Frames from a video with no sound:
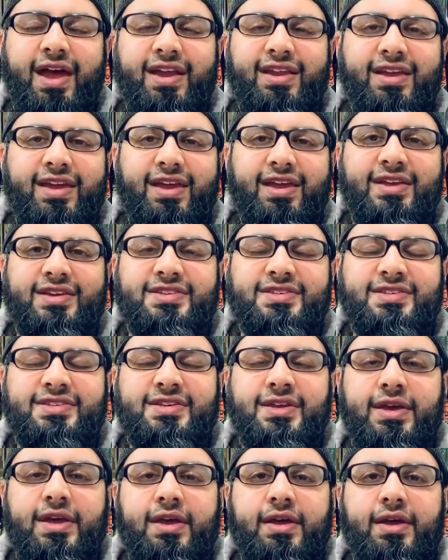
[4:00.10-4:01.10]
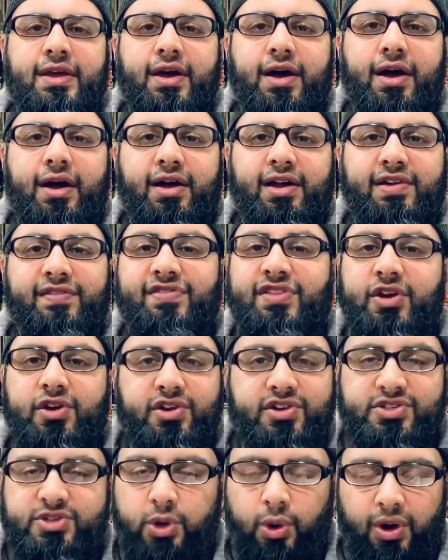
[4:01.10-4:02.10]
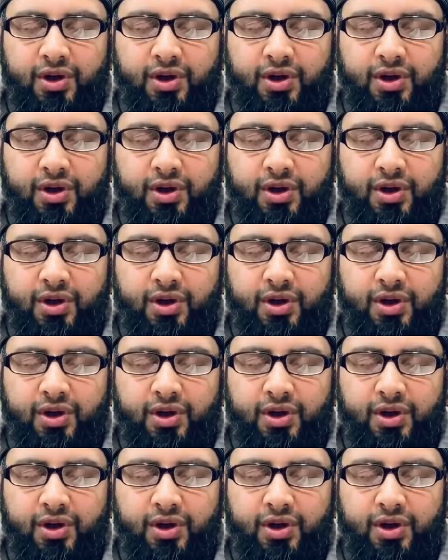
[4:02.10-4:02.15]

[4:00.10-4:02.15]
case, if there is no